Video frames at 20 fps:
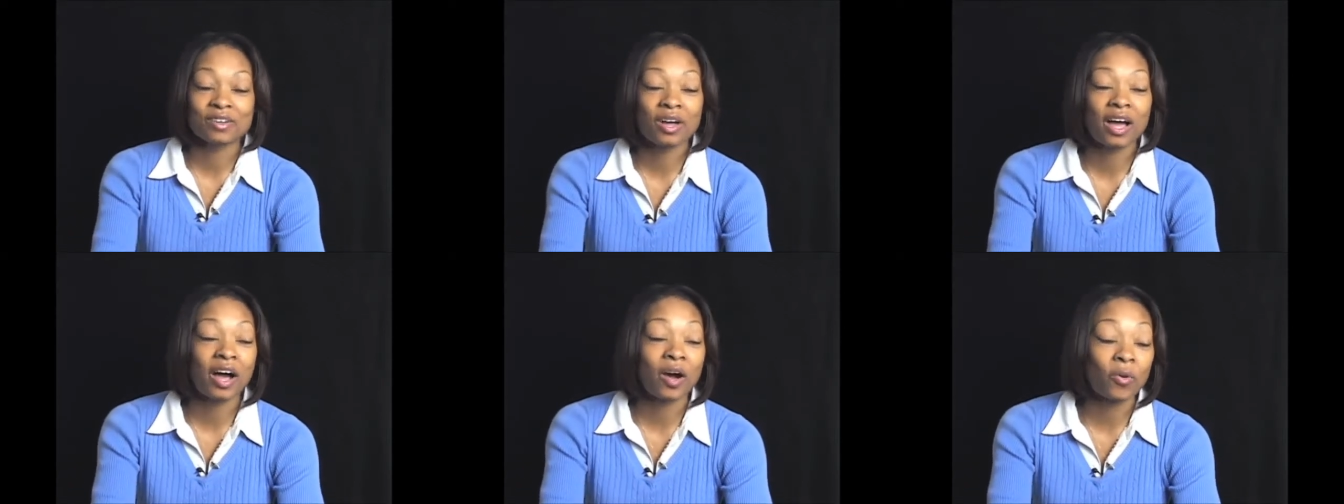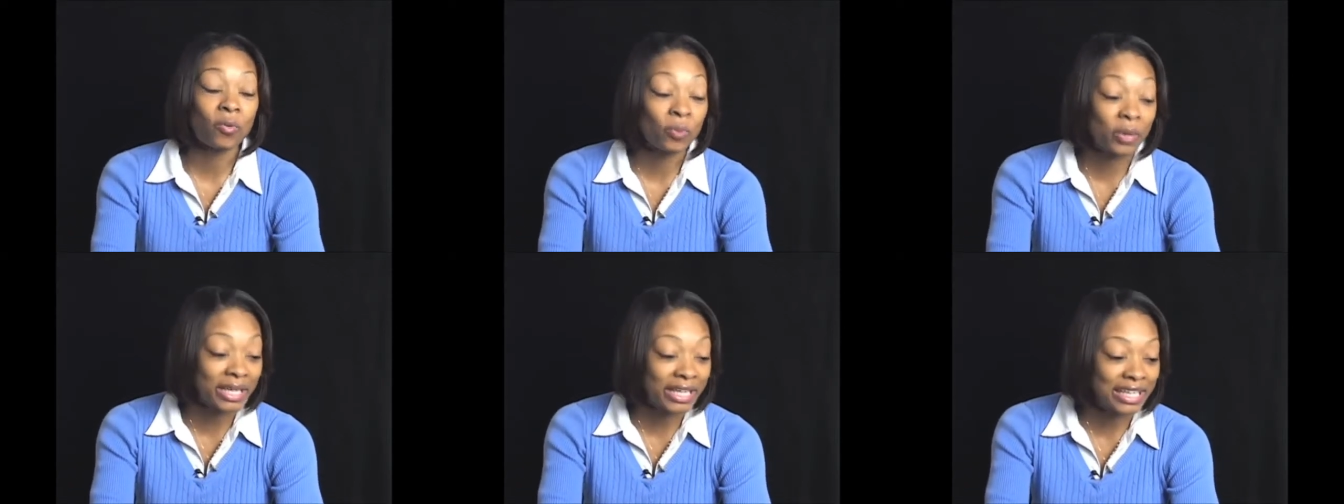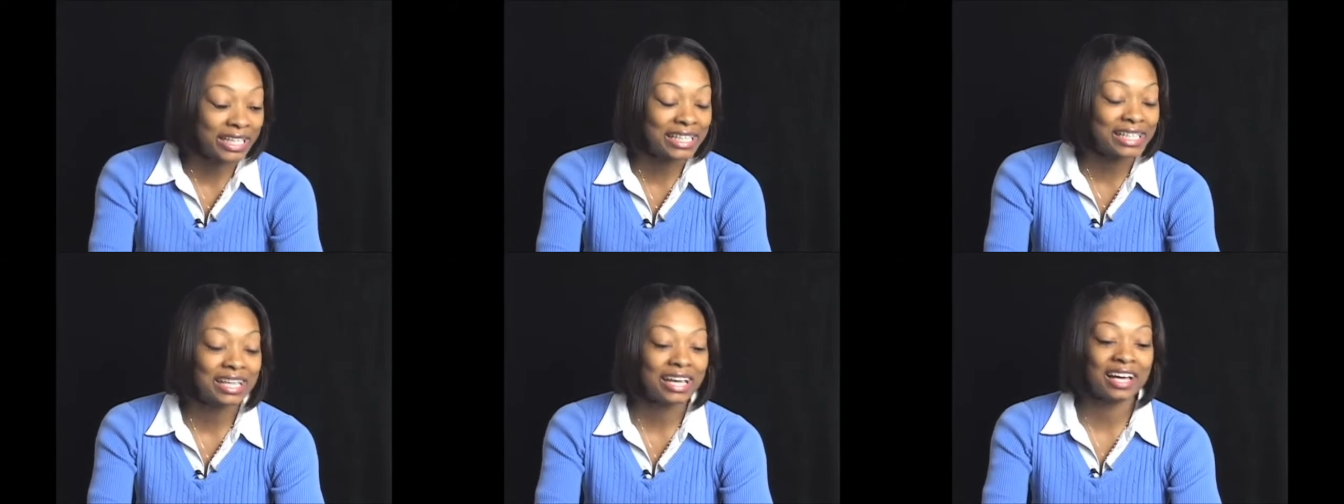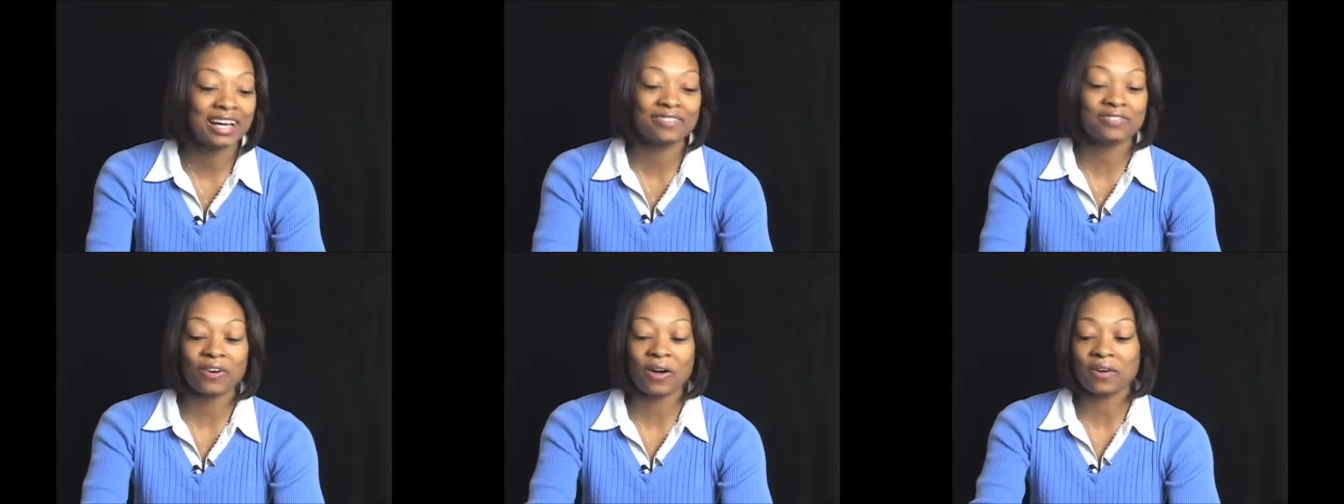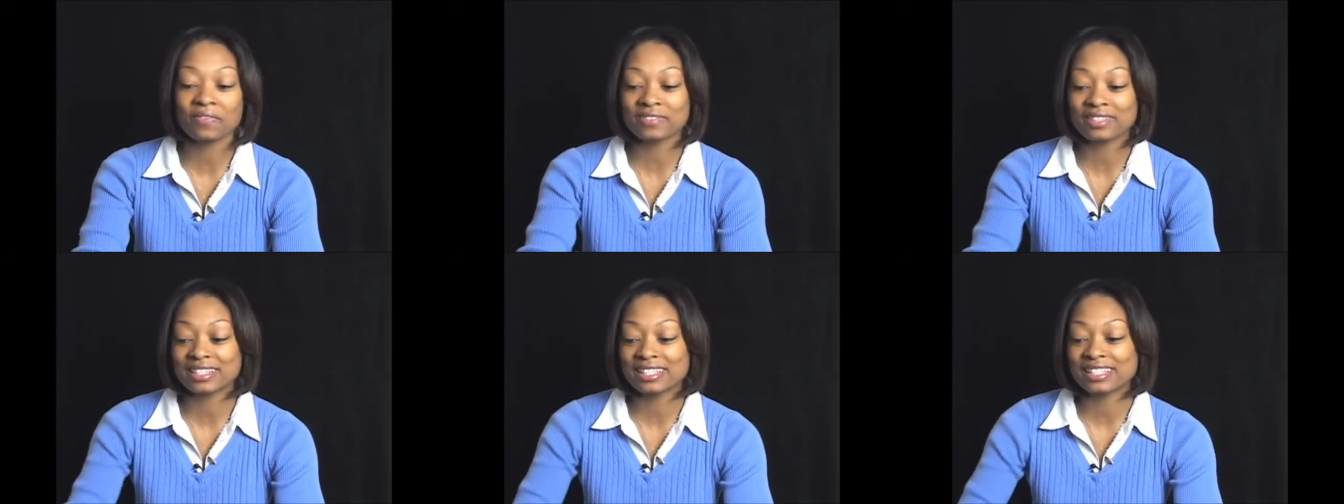how we have
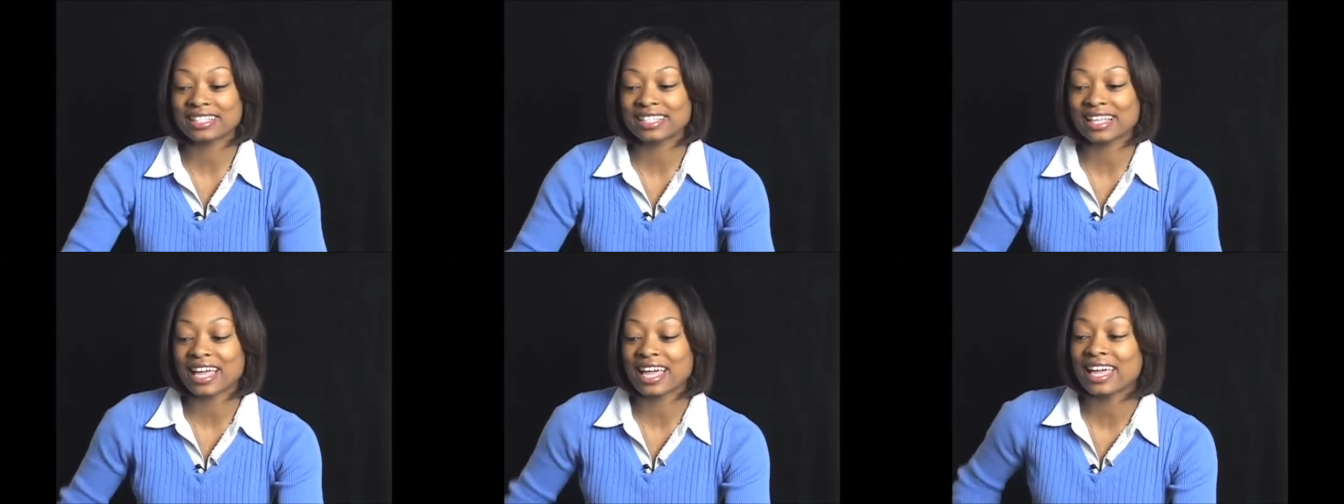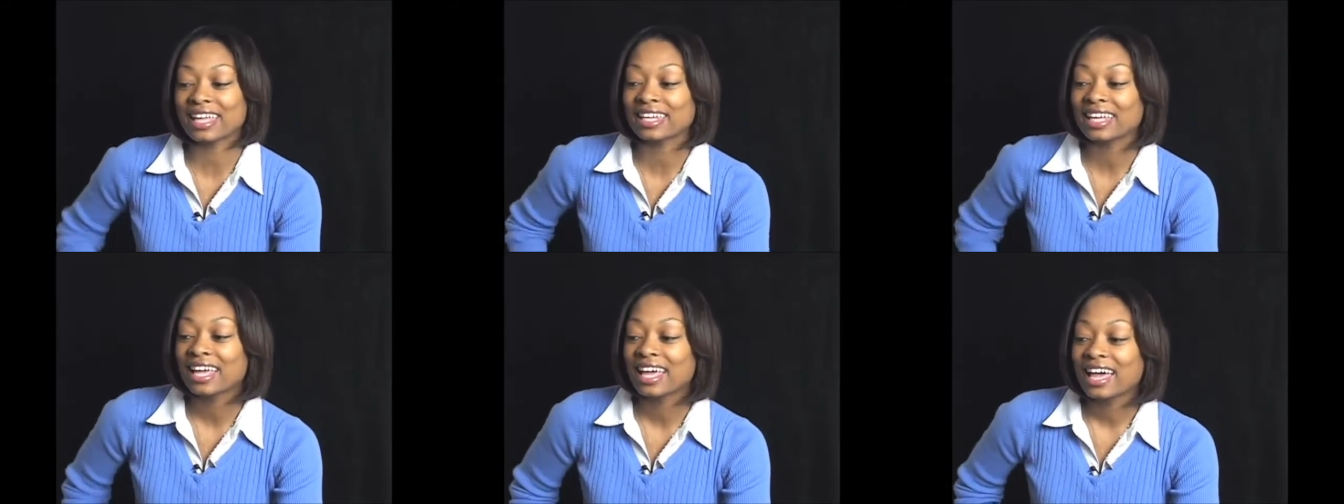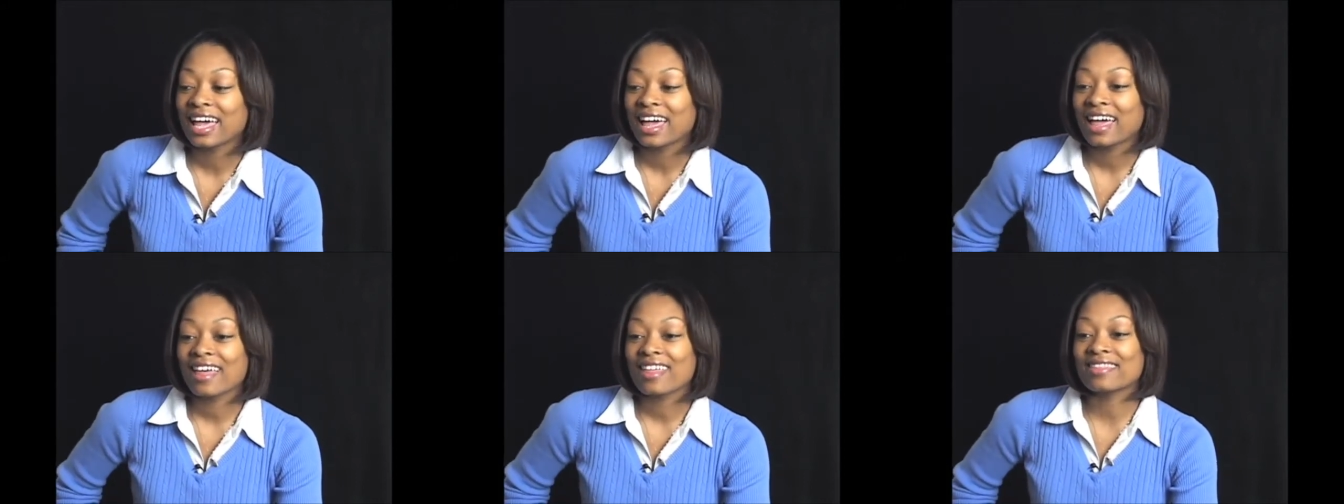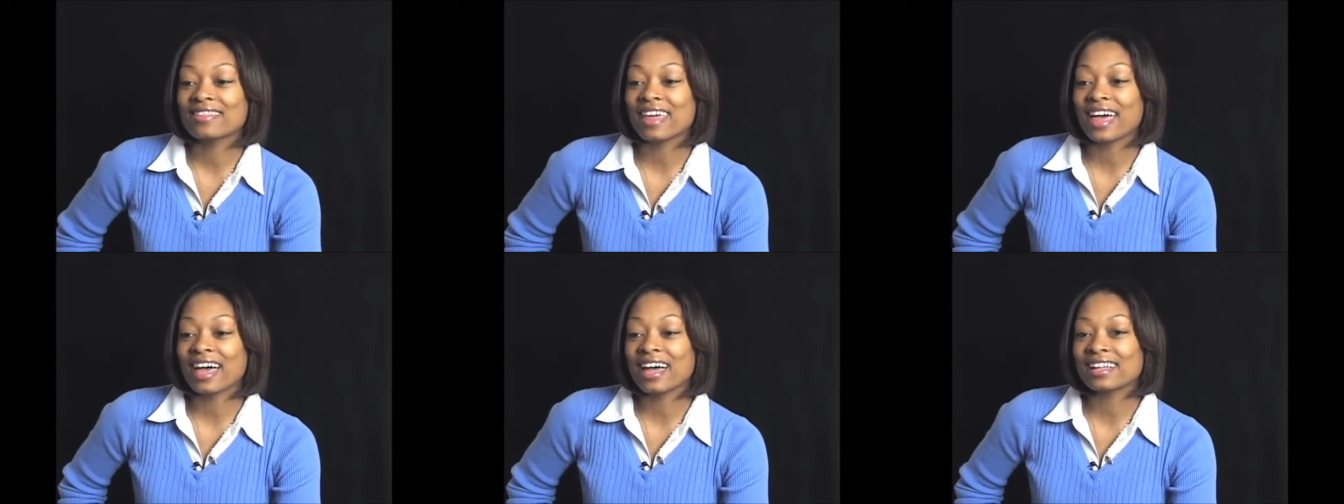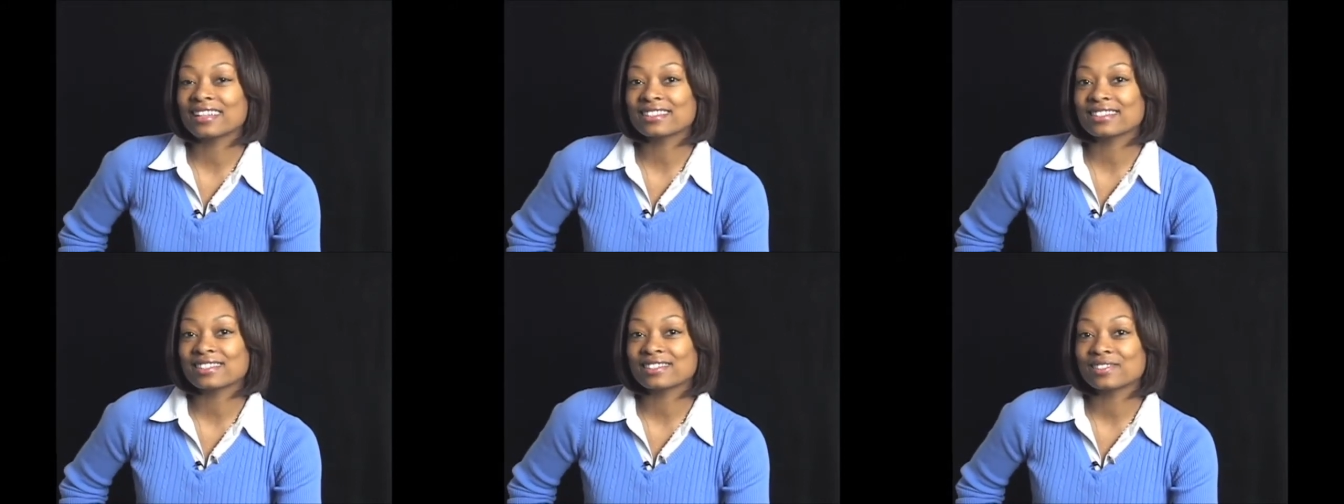often said
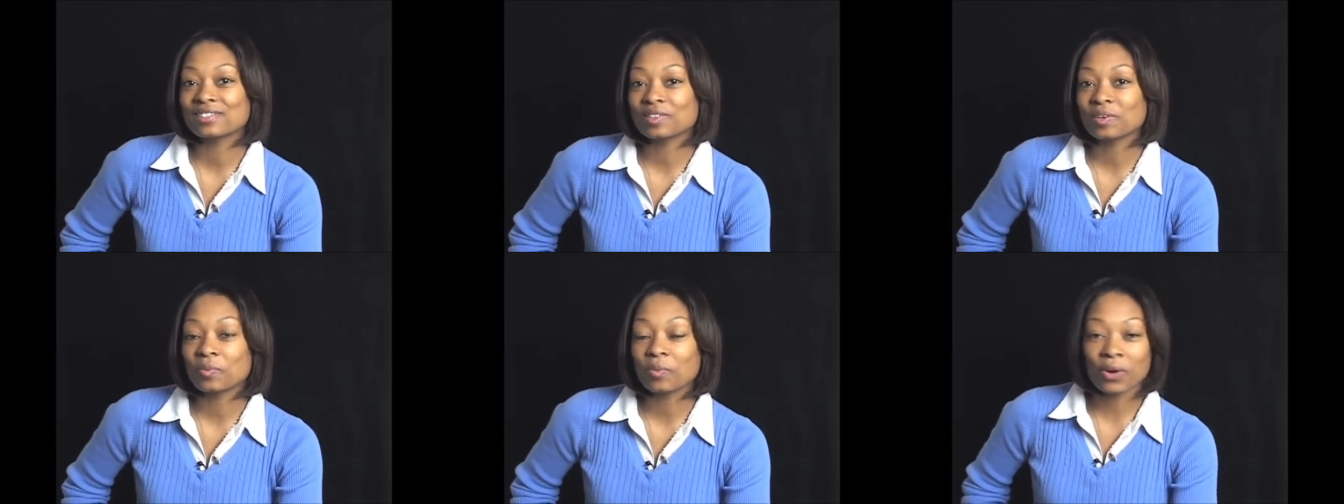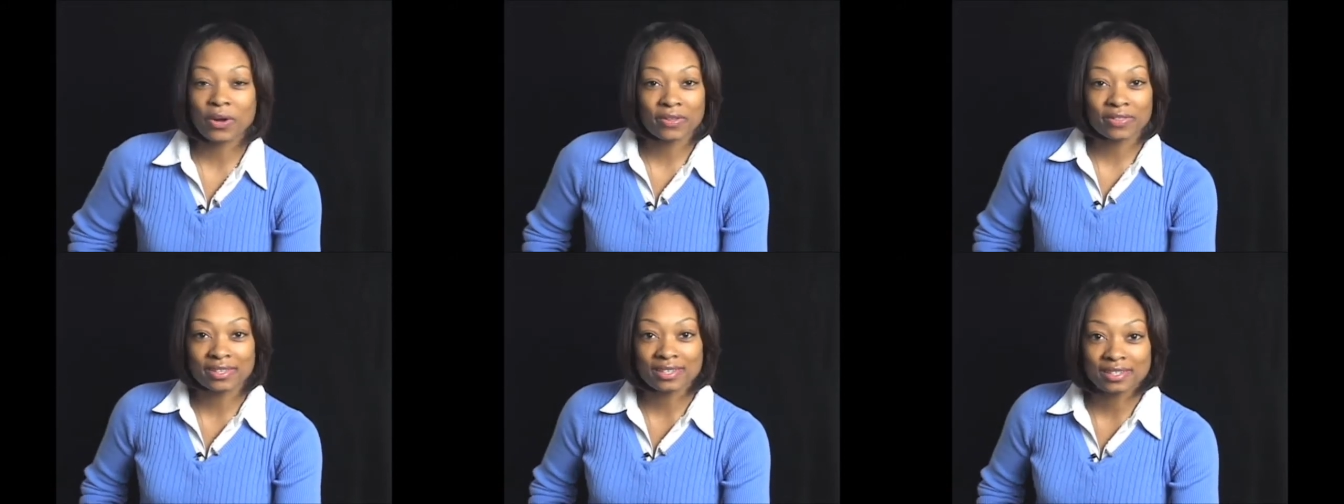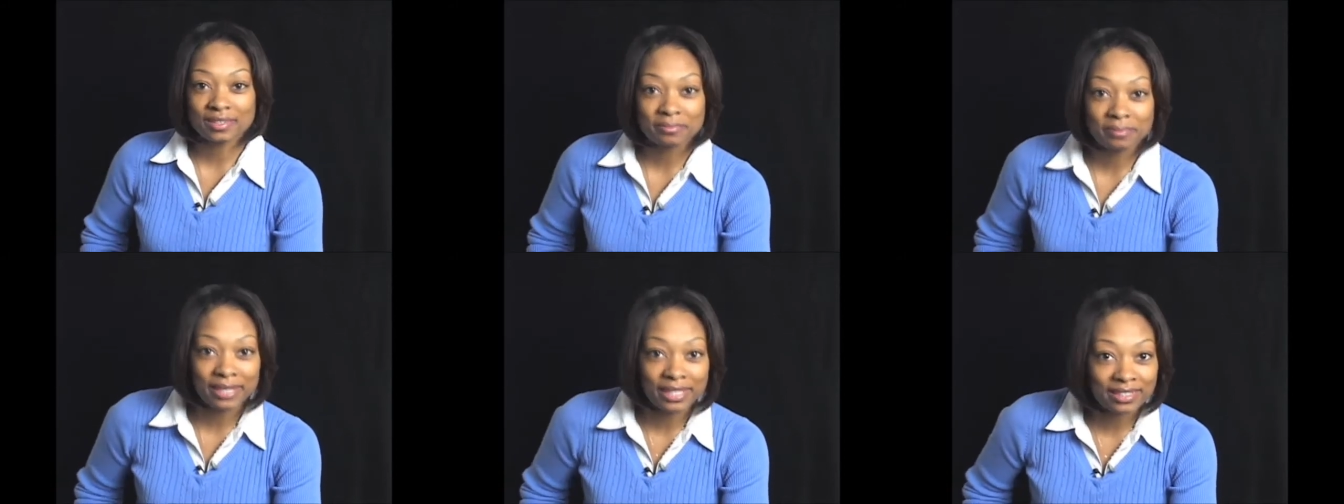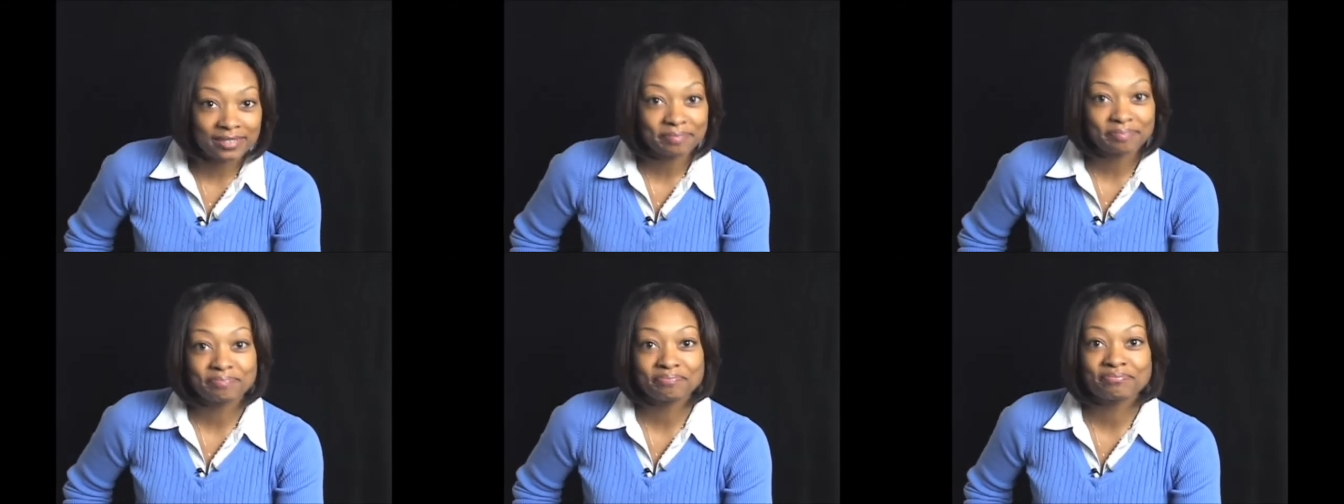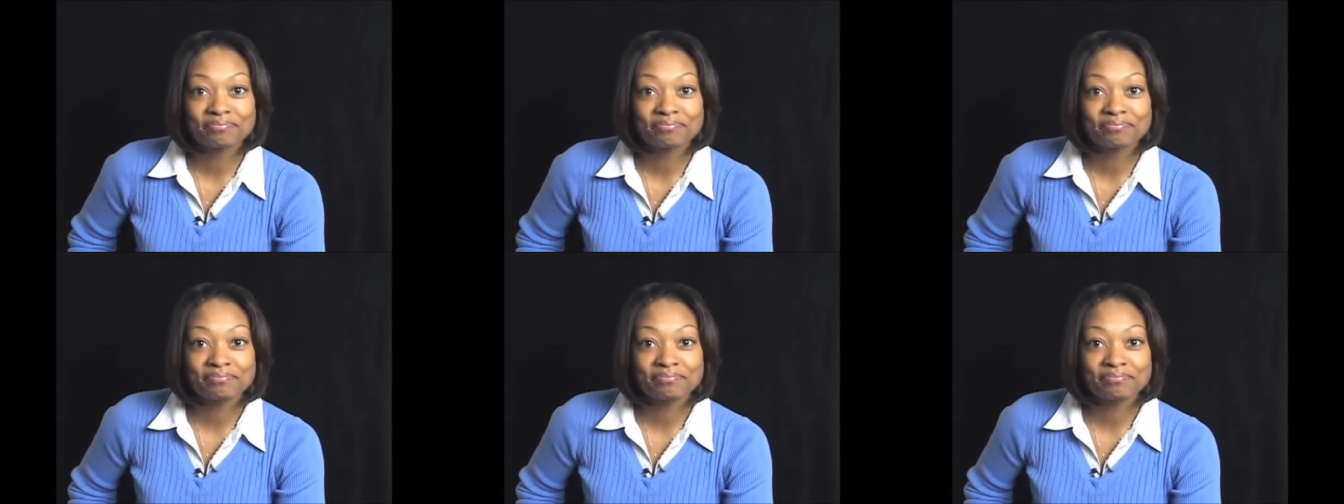that we're the good men.